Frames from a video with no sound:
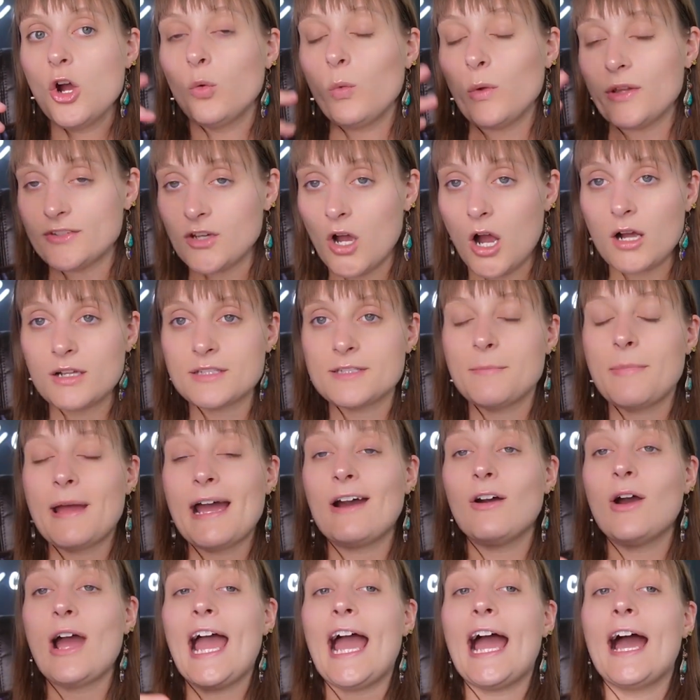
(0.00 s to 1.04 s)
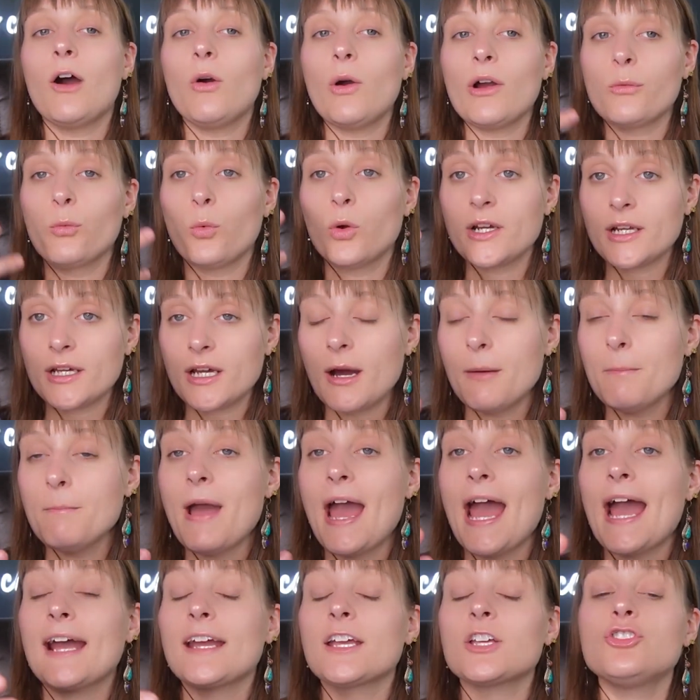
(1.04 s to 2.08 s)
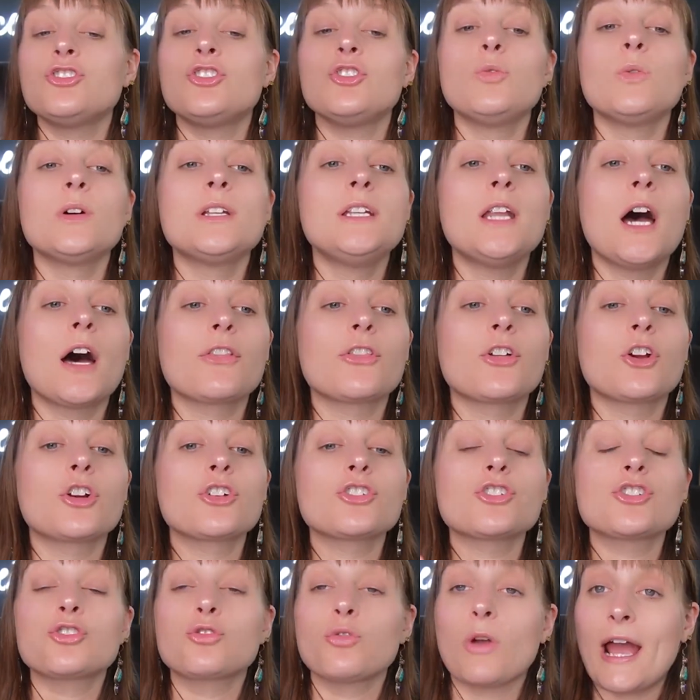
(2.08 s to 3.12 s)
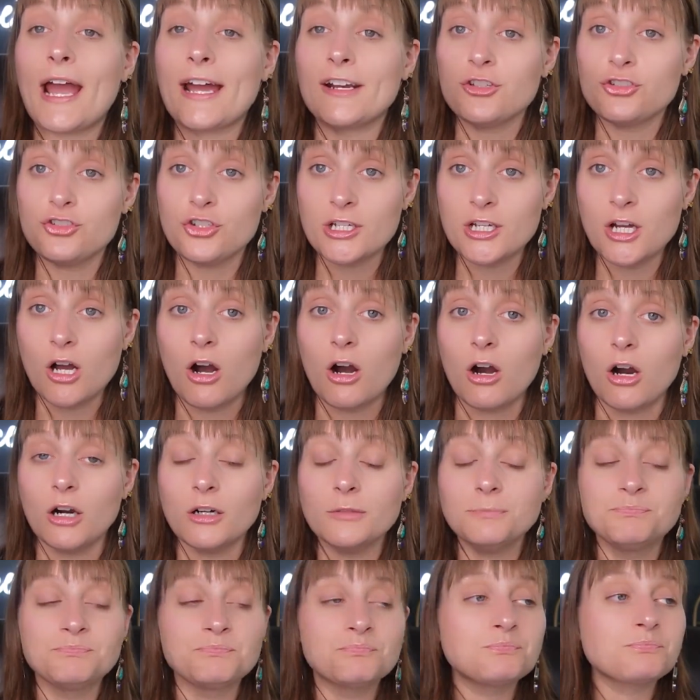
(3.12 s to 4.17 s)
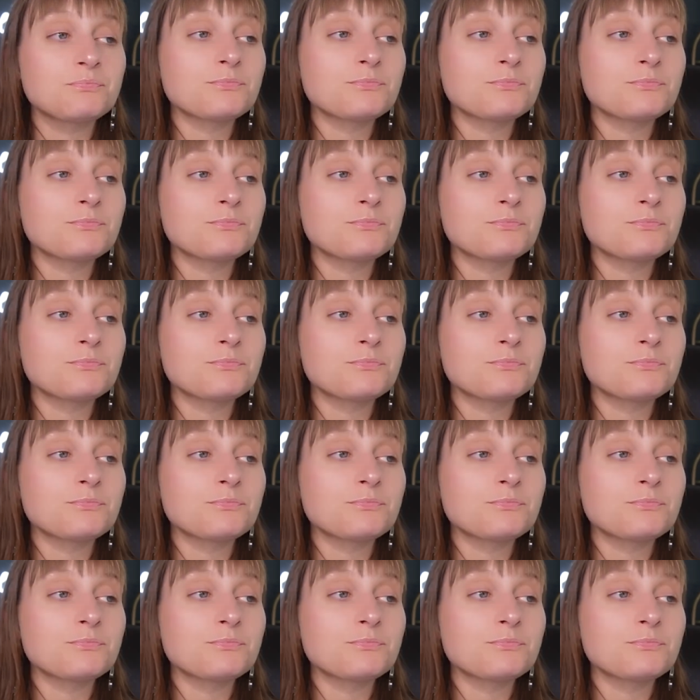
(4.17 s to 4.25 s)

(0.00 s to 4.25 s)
We talked about how I want to come back and do another strategy call.